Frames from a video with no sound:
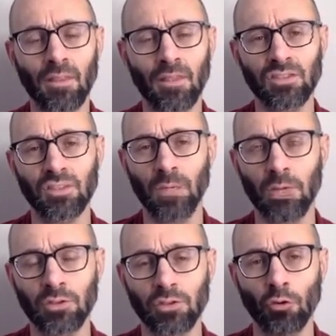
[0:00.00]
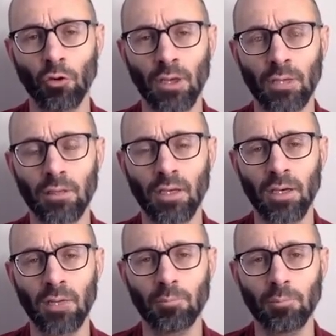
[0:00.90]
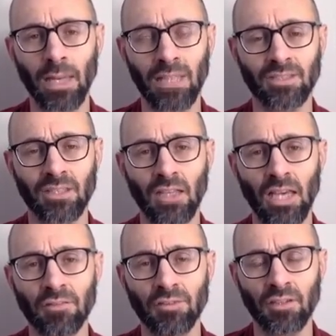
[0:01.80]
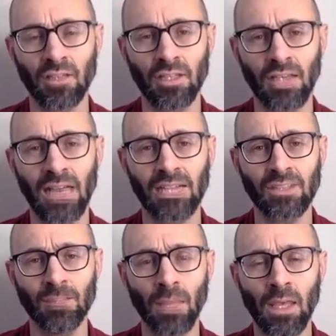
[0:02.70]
this is about destroying uh, Palestinian life in, in Gaza,